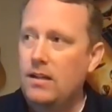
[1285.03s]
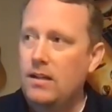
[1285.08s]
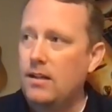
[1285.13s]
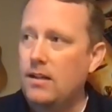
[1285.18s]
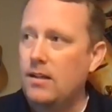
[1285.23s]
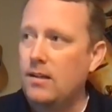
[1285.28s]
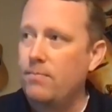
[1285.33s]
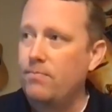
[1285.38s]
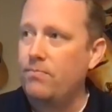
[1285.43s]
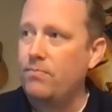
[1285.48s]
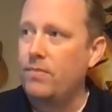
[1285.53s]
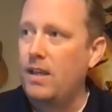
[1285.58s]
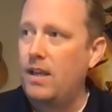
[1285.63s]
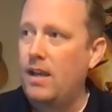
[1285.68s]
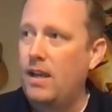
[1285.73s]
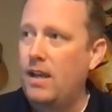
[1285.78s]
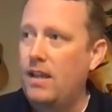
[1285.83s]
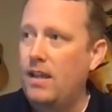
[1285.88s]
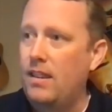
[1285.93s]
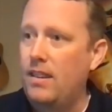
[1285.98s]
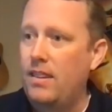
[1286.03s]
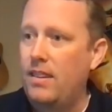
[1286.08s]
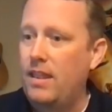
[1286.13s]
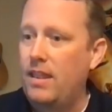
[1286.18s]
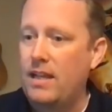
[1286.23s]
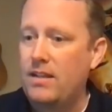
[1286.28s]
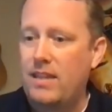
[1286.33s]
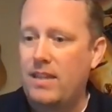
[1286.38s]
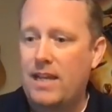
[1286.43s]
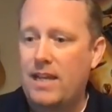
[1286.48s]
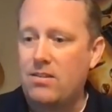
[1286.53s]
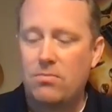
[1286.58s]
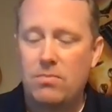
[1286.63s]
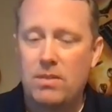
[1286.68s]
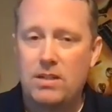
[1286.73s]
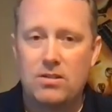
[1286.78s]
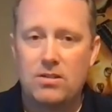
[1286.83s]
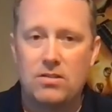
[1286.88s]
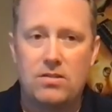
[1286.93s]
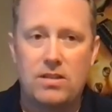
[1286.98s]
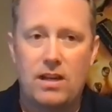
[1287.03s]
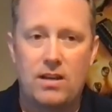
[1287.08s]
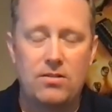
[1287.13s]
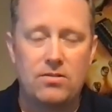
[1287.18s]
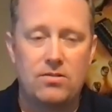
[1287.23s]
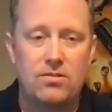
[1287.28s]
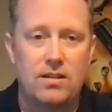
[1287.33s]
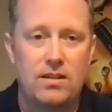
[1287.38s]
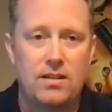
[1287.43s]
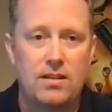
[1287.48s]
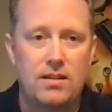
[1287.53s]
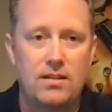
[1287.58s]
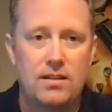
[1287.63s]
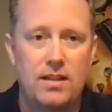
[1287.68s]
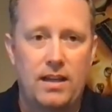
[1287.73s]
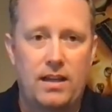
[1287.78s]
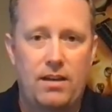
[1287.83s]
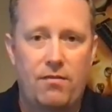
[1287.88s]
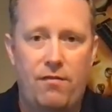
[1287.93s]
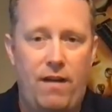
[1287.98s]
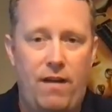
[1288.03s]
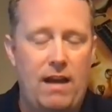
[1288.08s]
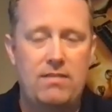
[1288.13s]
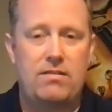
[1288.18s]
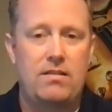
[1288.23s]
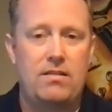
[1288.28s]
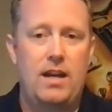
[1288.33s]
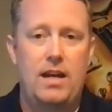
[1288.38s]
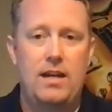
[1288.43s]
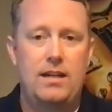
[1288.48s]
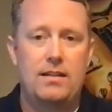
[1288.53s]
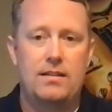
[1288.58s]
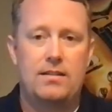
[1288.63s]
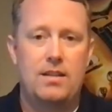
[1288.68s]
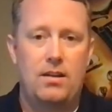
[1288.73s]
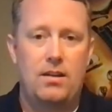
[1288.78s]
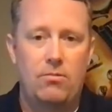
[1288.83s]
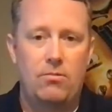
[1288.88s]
That to me just sounds like a fascinating